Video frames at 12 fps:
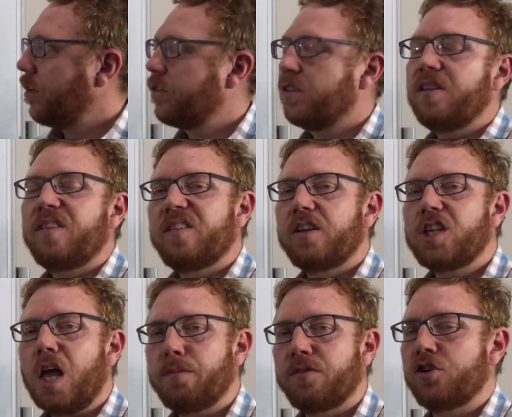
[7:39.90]
So this is a
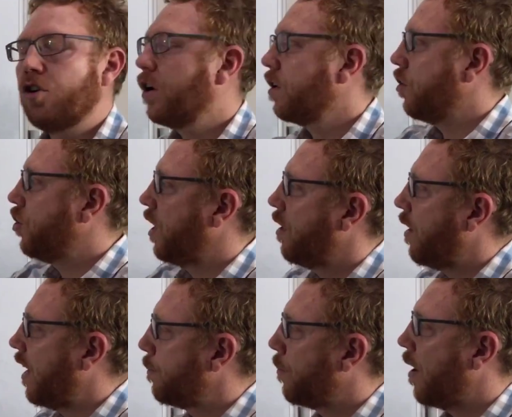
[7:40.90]
type of shock
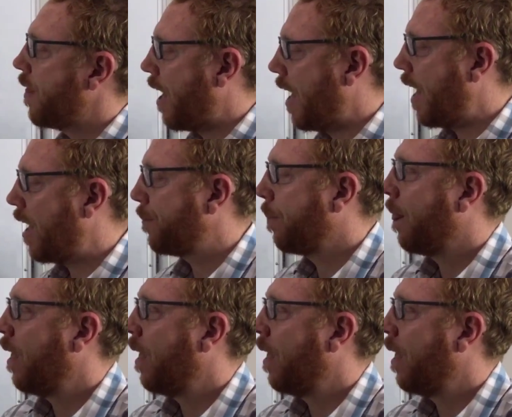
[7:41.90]
generated by the heart.